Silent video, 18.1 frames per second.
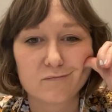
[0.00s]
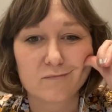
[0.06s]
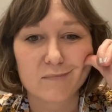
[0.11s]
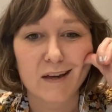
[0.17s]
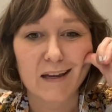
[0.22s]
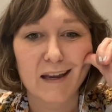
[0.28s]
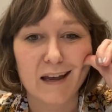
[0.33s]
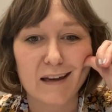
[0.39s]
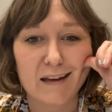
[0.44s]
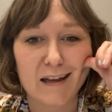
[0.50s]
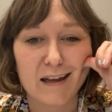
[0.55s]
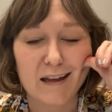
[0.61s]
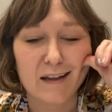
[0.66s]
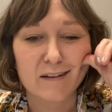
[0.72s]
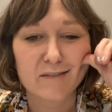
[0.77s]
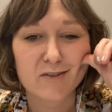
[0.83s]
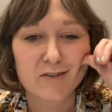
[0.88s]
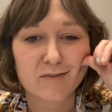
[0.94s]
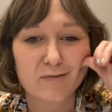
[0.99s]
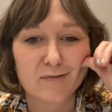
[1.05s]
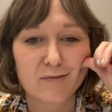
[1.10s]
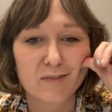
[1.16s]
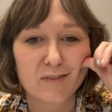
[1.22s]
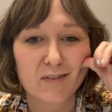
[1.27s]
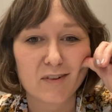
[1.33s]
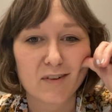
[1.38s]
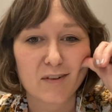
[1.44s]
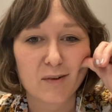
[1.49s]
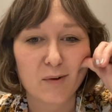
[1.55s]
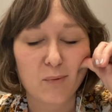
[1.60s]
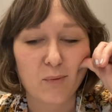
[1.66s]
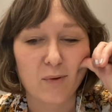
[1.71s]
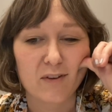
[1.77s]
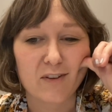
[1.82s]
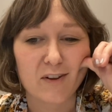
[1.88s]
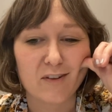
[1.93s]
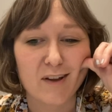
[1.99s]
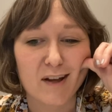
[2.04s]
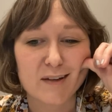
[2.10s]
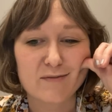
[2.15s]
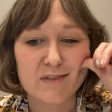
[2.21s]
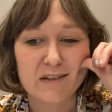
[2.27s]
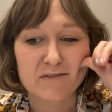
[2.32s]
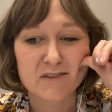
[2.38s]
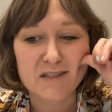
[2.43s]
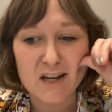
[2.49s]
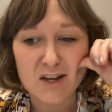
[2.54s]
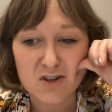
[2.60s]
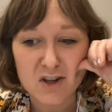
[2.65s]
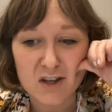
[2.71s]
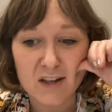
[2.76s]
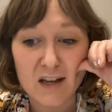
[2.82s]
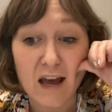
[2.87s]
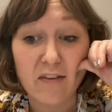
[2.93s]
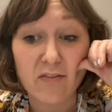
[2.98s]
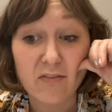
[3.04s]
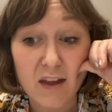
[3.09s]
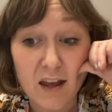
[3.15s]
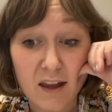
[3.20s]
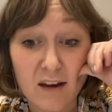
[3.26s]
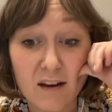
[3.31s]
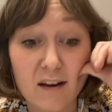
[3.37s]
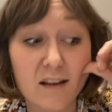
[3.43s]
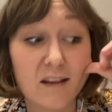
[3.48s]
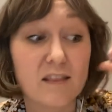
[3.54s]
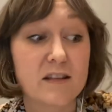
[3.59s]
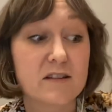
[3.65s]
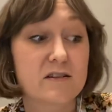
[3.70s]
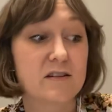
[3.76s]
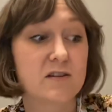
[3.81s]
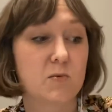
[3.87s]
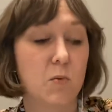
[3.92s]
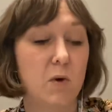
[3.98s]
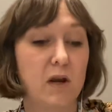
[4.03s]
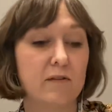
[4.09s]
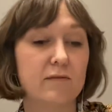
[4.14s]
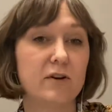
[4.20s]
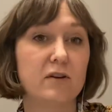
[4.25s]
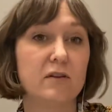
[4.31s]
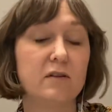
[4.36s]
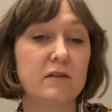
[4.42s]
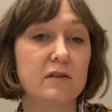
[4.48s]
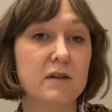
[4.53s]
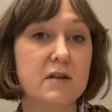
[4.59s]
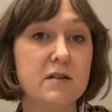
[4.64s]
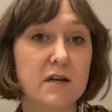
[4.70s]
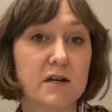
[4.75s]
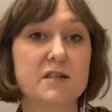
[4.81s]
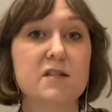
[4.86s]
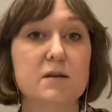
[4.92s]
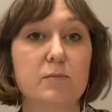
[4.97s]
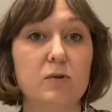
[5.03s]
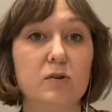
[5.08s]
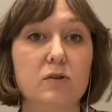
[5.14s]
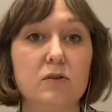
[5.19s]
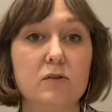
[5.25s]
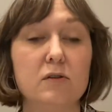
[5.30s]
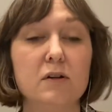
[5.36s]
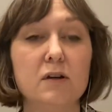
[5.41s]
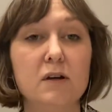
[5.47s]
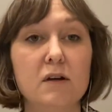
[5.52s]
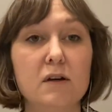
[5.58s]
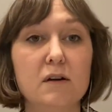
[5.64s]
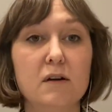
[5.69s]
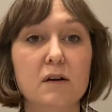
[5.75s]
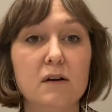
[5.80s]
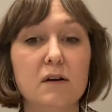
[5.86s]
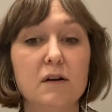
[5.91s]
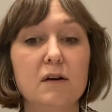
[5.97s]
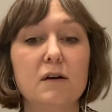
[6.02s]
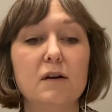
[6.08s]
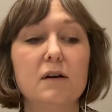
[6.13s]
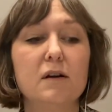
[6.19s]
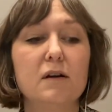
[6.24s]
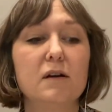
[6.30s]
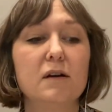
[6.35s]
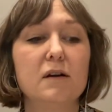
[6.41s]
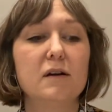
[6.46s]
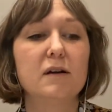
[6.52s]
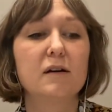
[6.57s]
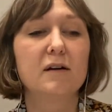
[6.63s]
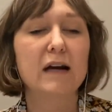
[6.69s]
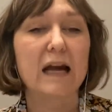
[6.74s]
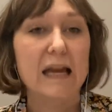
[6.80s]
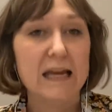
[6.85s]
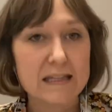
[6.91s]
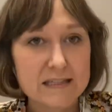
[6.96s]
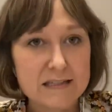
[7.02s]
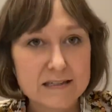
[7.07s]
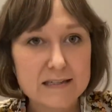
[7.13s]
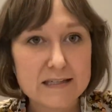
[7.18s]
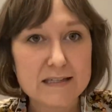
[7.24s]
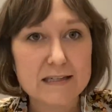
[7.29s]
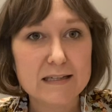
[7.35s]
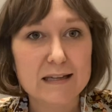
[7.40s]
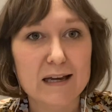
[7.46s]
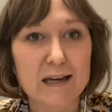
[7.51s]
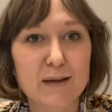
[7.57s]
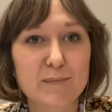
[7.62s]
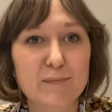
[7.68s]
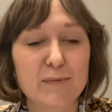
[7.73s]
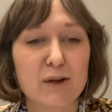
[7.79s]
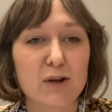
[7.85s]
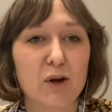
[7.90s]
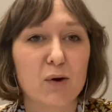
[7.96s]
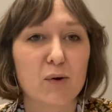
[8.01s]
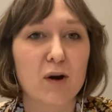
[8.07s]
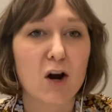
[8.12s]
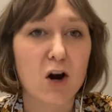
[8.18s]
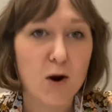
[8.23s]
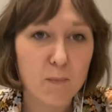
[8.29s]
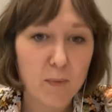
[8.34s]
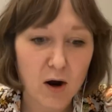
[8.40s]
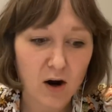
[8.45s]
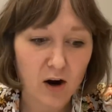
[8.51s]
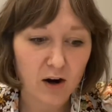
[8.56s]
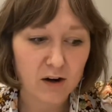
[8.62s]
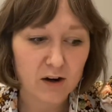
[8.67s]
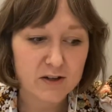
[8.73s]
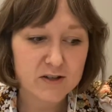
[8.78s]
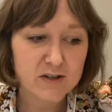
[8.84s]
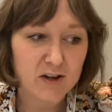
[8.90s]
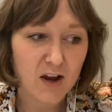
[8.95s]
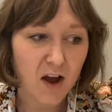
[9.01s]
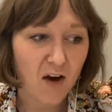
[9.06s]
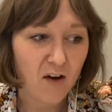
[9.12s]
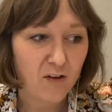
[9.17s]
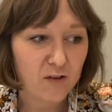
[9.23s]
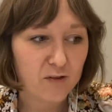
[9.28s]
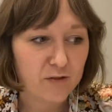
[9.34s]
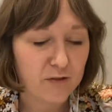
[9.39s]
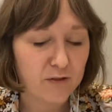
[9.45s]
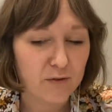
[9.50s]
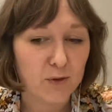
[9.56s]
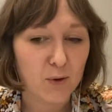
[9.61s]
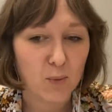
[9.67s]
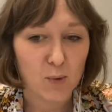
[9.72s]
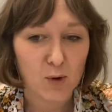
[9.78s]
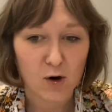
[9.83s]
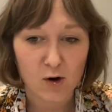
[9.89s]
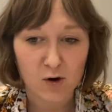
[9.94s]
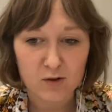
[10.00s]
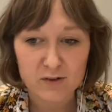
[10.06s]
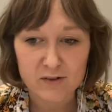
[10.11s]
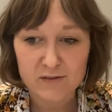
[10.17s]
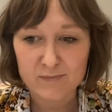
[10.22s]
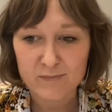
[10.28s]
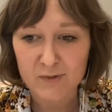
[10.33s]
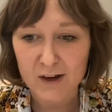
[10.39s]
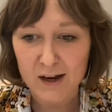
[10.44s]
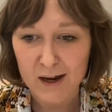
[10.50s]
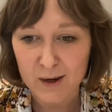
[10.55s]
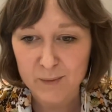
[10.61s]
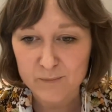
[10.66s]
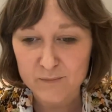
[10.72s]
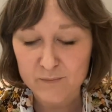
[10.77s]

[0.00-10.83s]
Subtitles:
again, hit with a lot of devastation. And then this is whenever the Dust Bowl hits, our part of the world, okay?